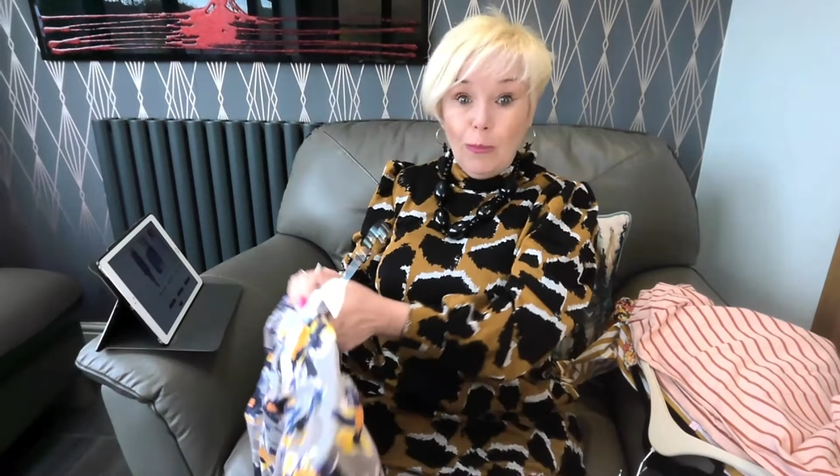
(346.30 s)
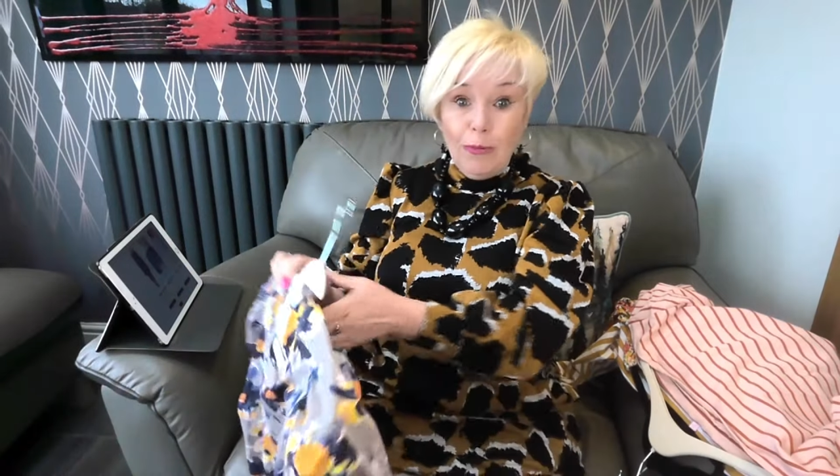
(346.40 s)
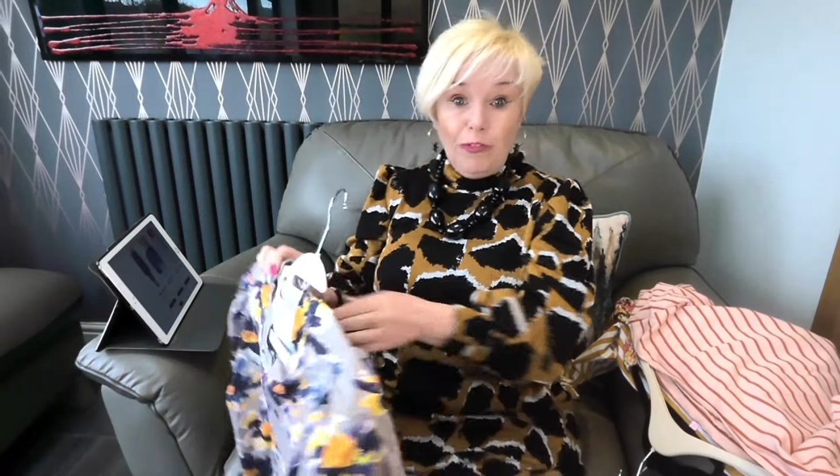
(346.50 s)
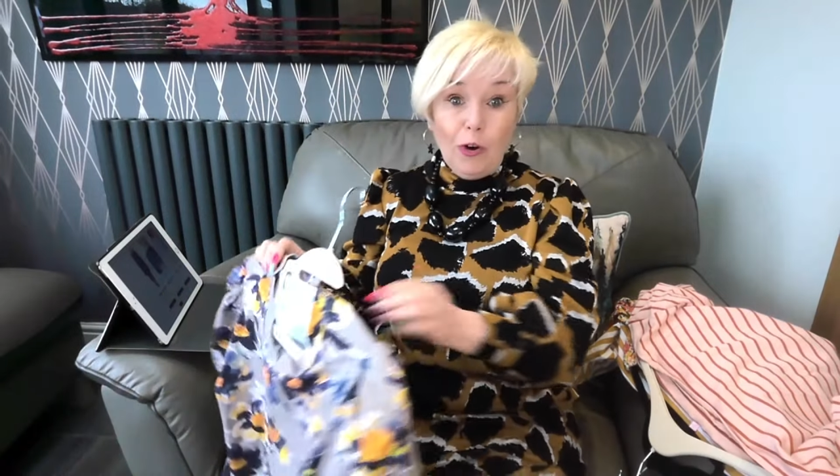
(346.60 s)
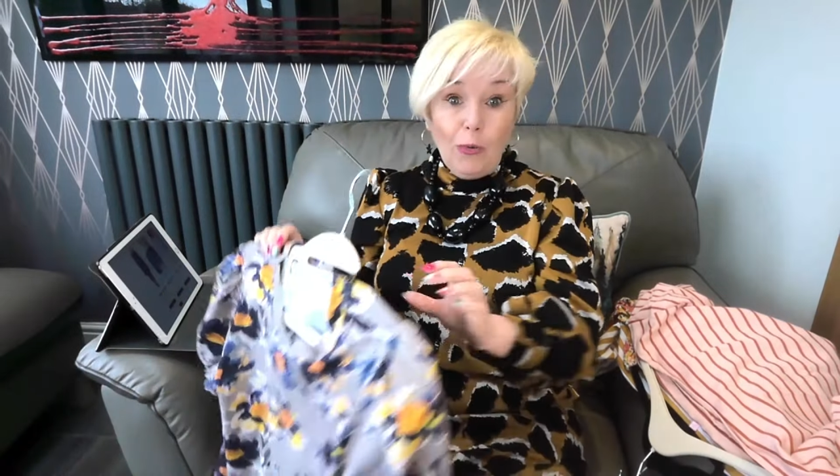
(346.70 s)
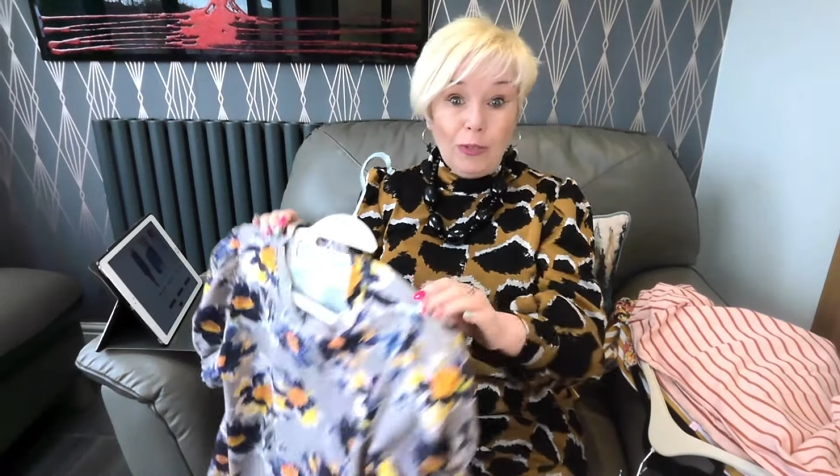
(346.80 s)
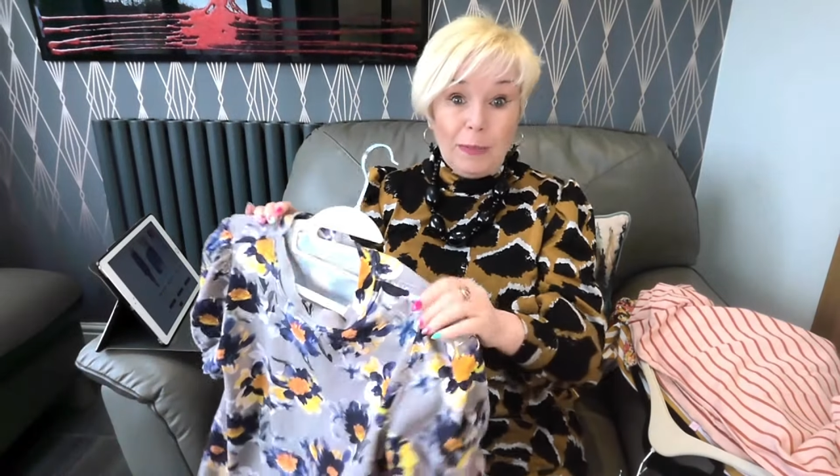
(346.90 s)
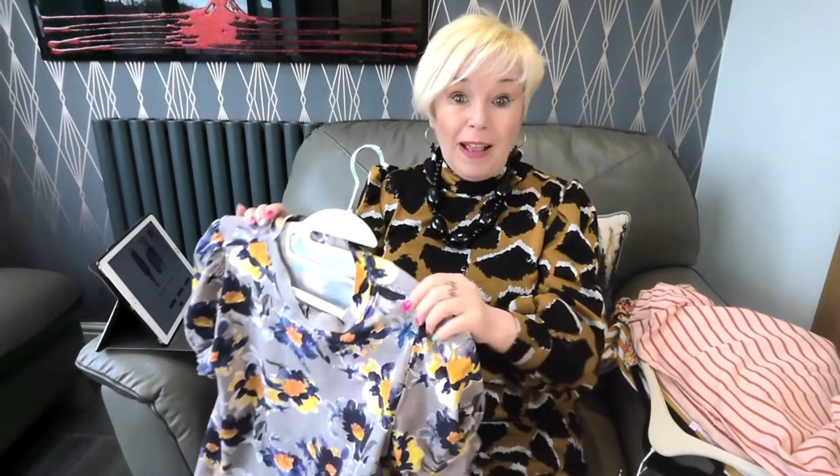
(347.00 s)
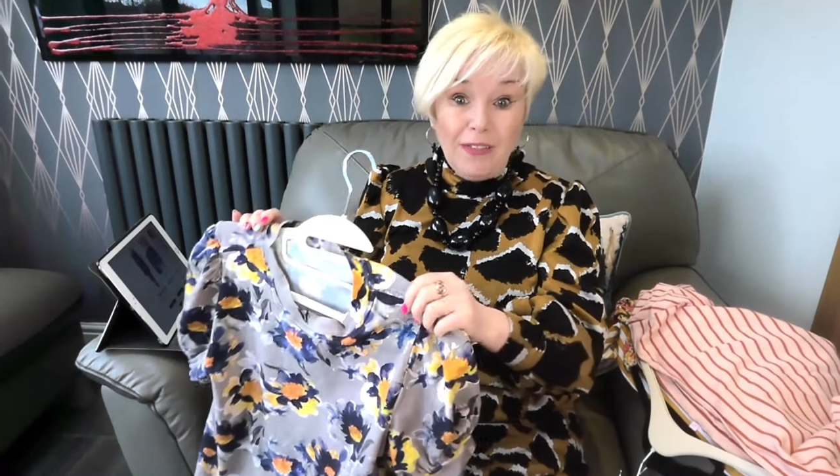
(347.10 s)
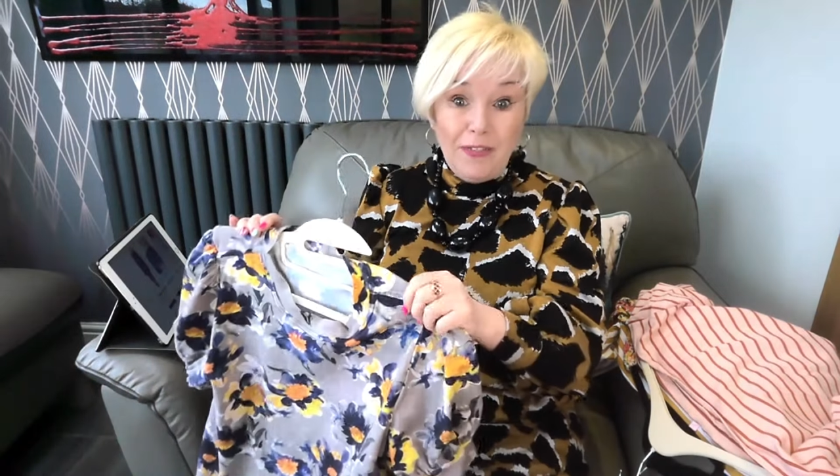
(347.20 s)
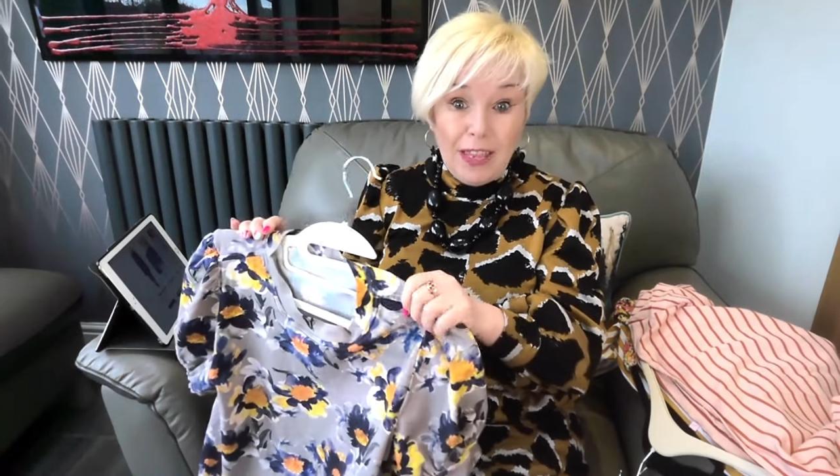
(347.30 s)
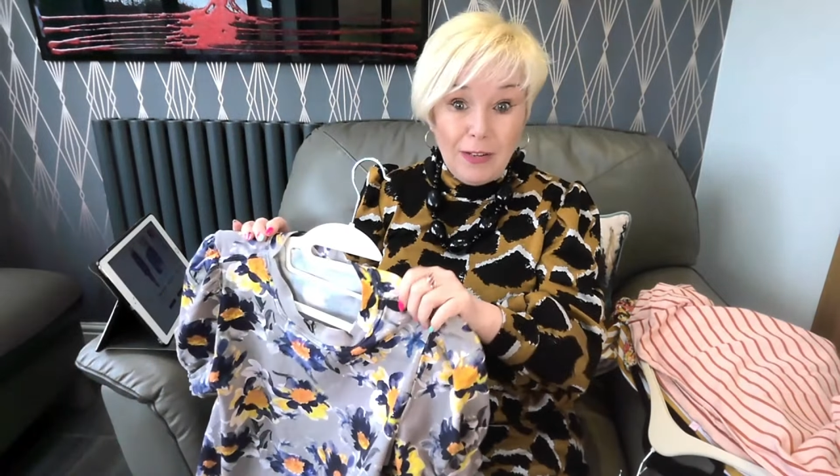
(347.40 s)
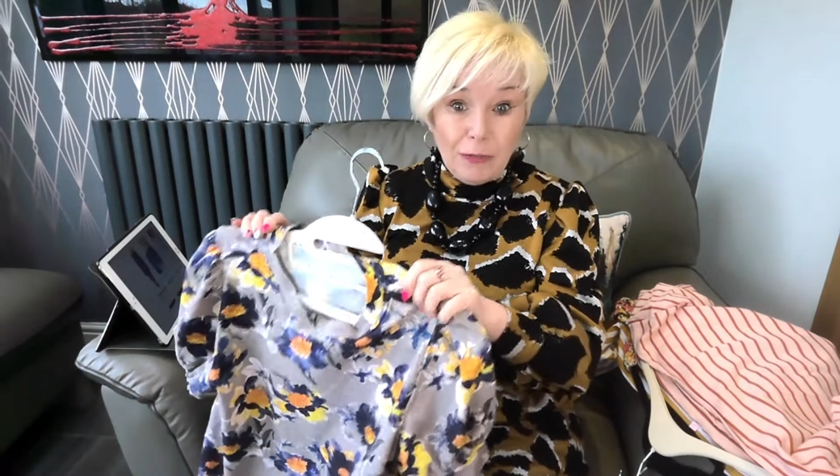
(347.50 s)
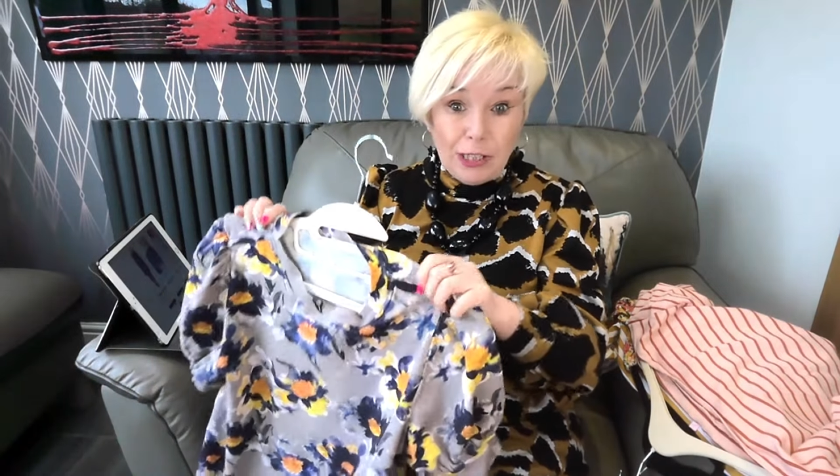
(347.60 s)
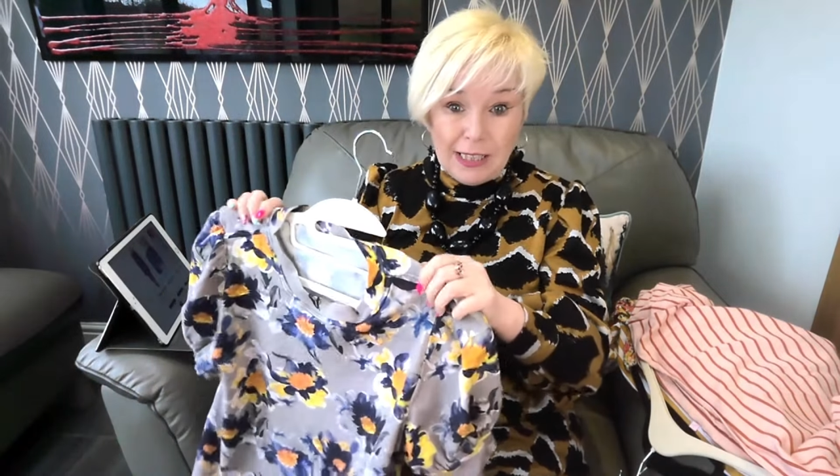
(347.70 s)
number four was my
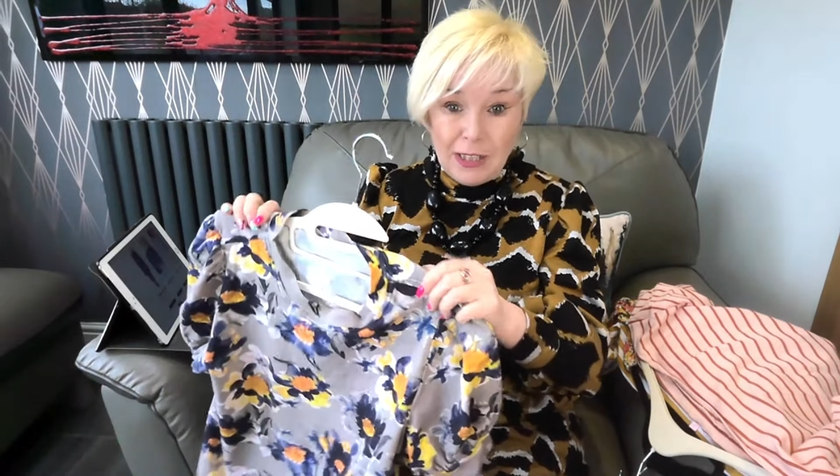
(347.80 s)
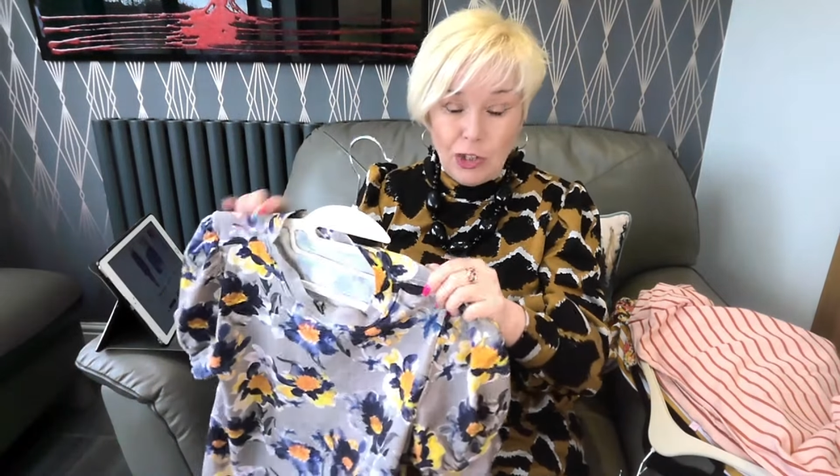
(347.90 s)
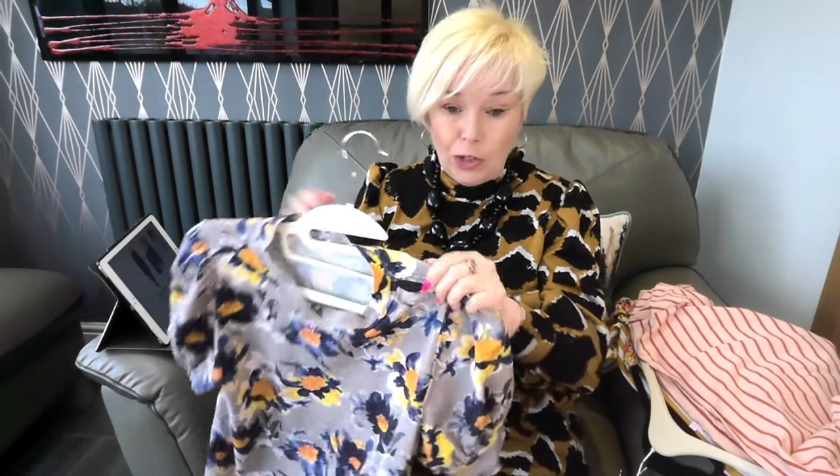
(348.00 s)
favourite t